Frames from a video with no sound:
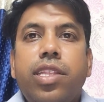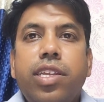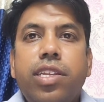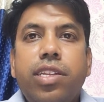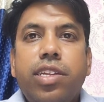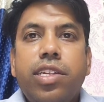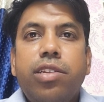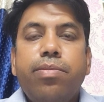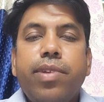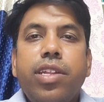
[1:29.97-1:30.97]
This
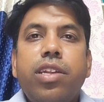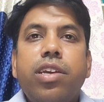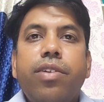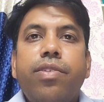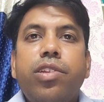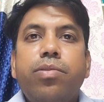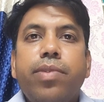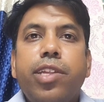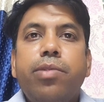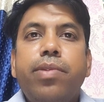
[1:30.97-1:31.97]
test method covers
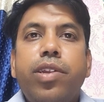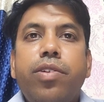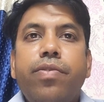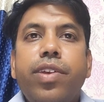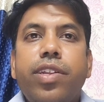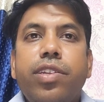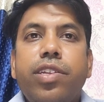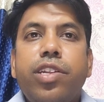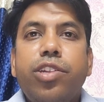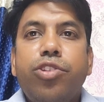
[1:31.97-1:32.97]
measurement of a
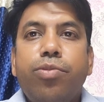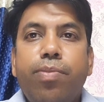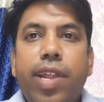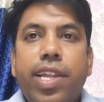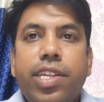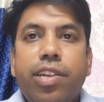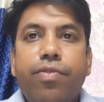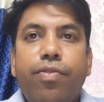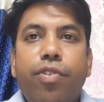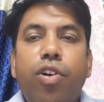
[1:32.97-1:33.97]
resistance to plastic
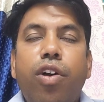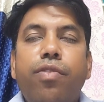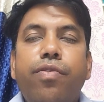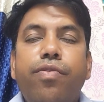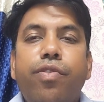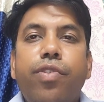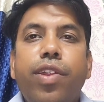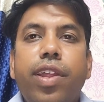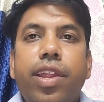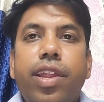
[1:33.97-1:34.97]
flow of
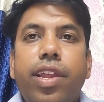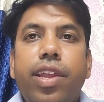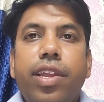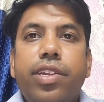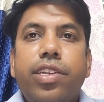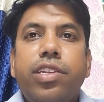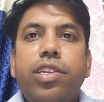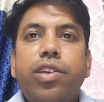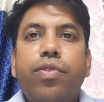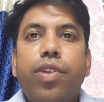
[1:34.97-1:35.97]
4 inches
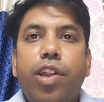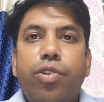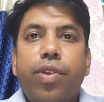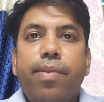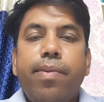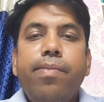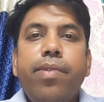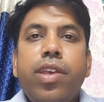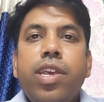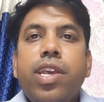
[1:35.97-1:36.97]
1 or 2 mm,
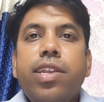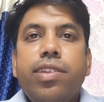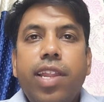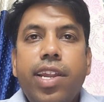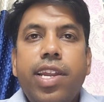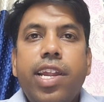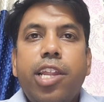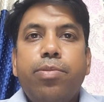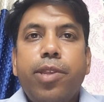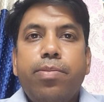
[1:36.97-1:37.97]

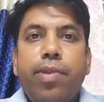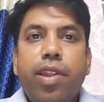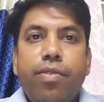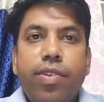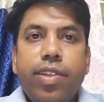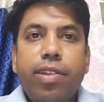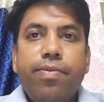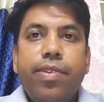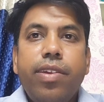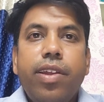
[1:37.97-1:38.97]
cylindrical specimen of
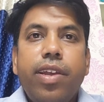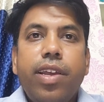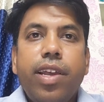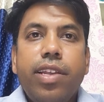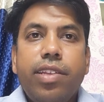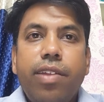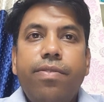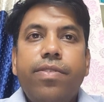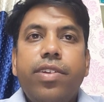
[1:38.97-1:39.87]
asphalt